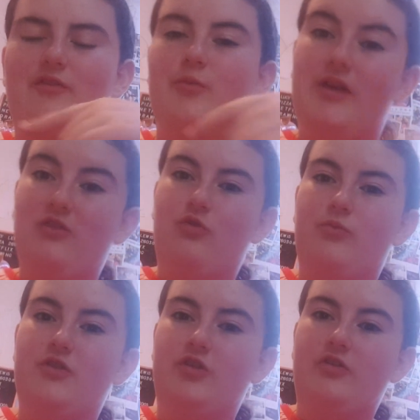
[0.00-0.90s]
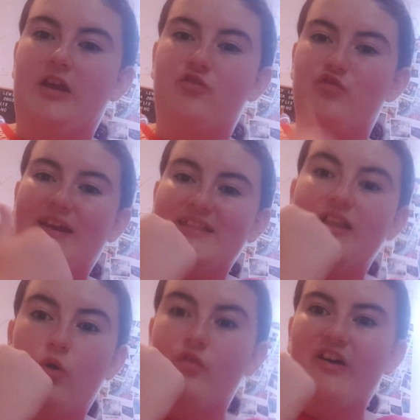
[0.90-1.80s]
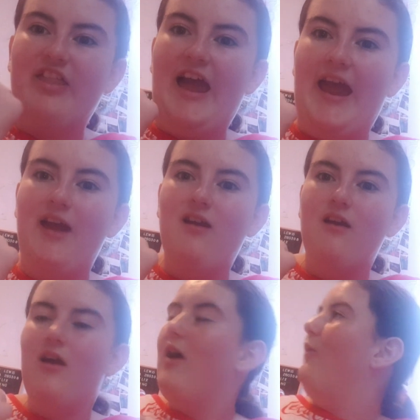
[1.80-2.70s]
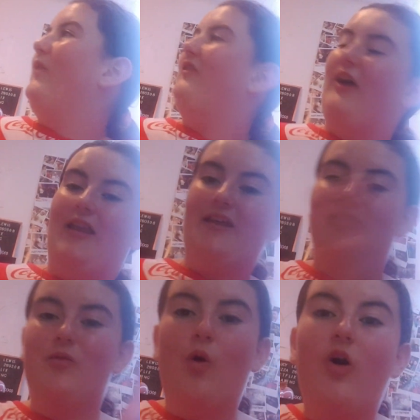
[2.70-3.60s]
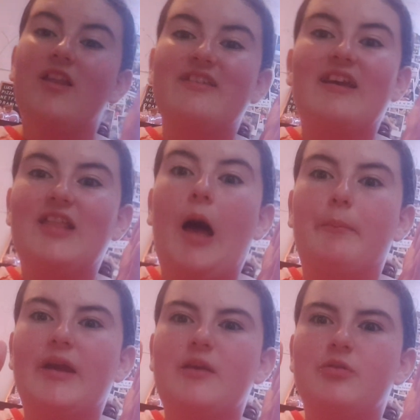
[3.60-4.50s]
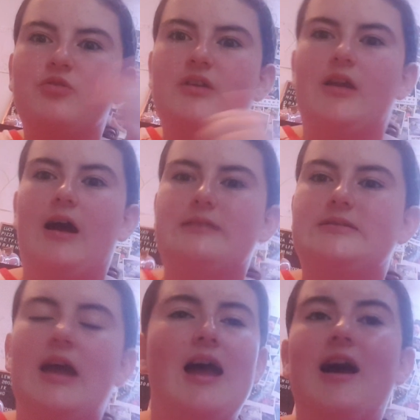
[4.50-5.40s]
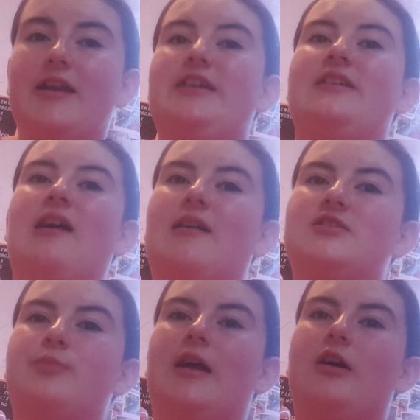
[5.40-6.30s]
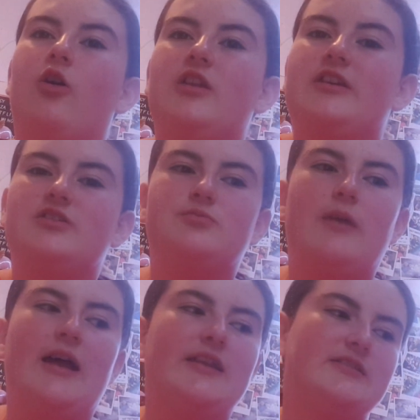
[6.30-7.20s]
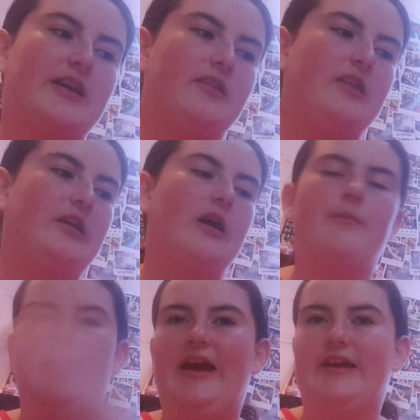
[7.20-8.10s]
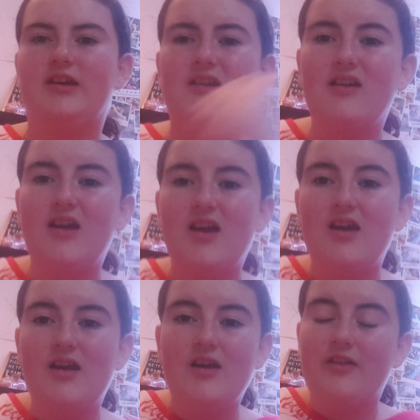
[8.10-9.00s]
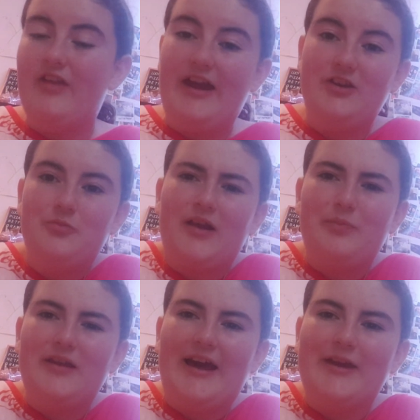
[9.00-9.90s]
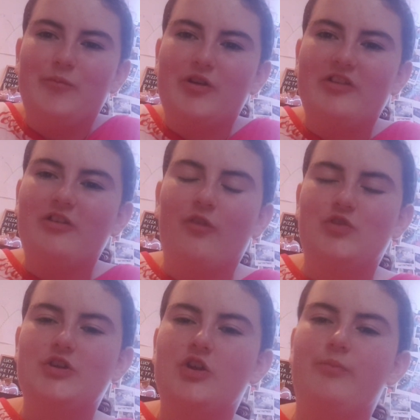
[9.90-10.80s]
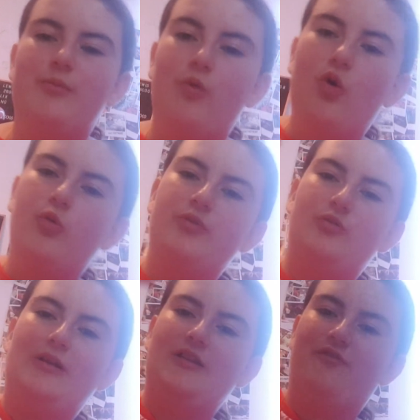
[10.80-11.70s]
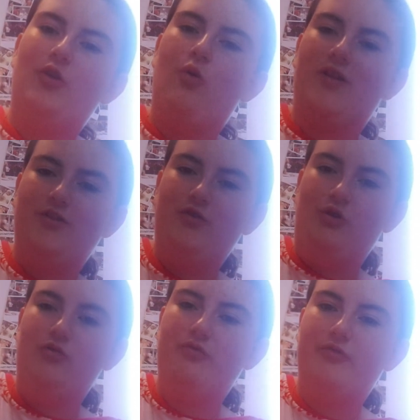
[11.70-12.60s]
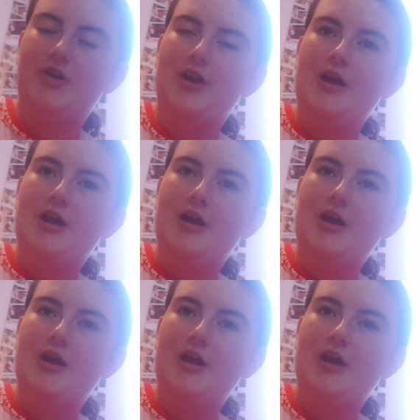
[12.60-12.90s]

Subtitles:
it from his room, which is like right over there, we share like the wall is like that big between us, and he can't smell it. All he can smell is like the hay. Then you must be lying because there's obviously going to be more between the floor and the roof